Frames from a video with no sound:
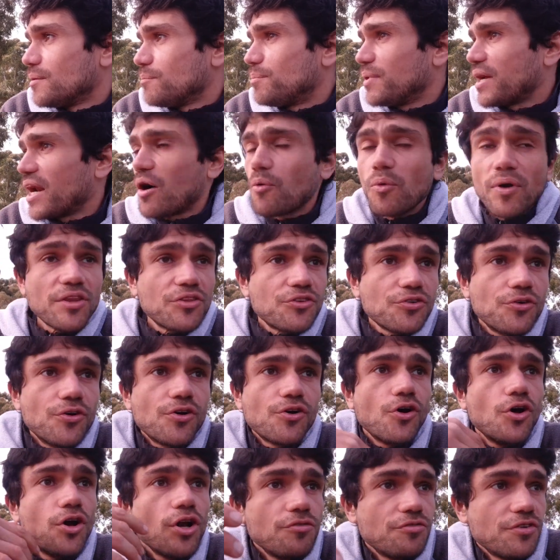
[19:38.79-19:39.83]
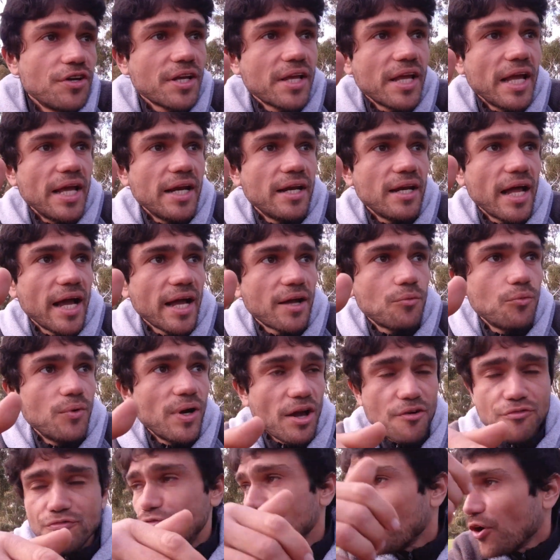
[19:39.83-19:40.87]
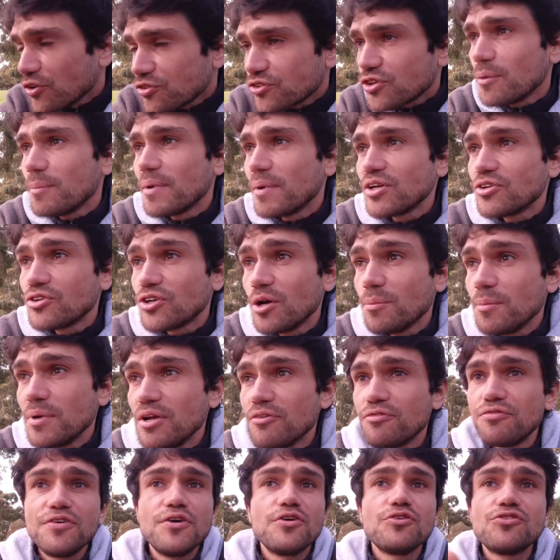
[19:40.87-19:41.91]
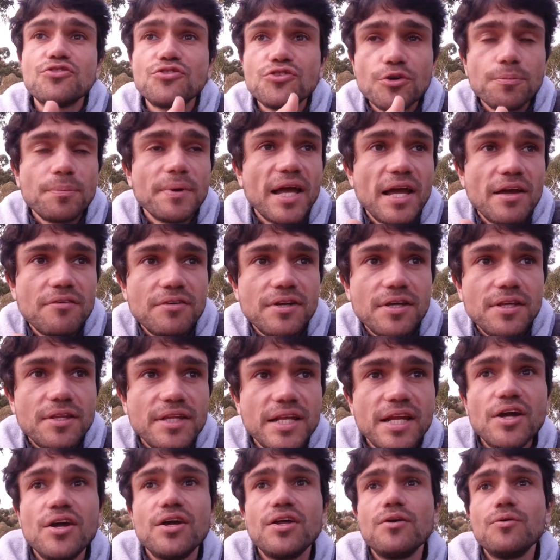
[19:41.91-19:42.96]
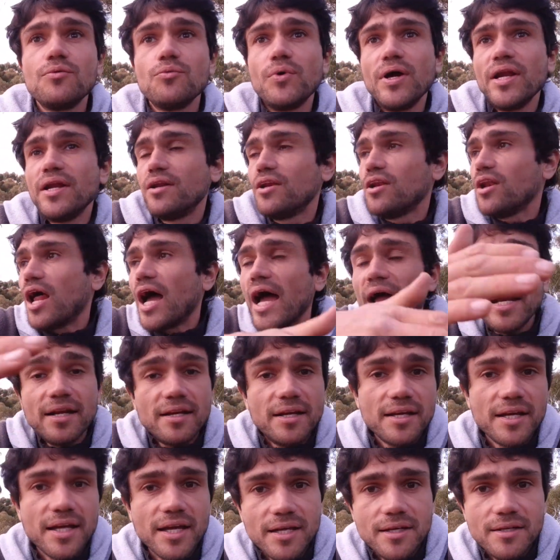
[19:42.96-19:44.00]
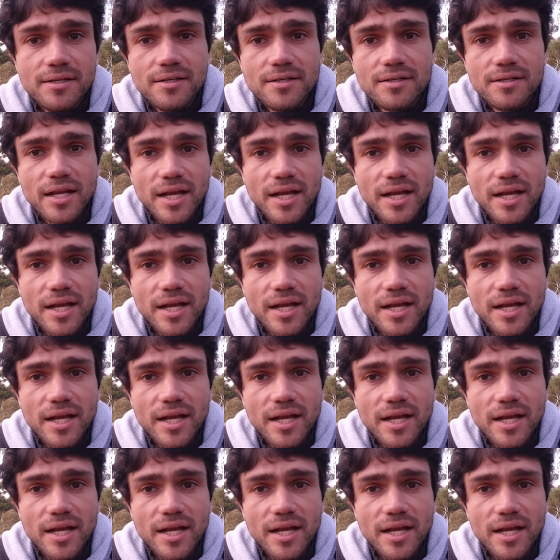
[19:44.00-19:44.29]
But I went through it all over again. Like when I first got my Sherman, it felt super heavy. Then it went light again.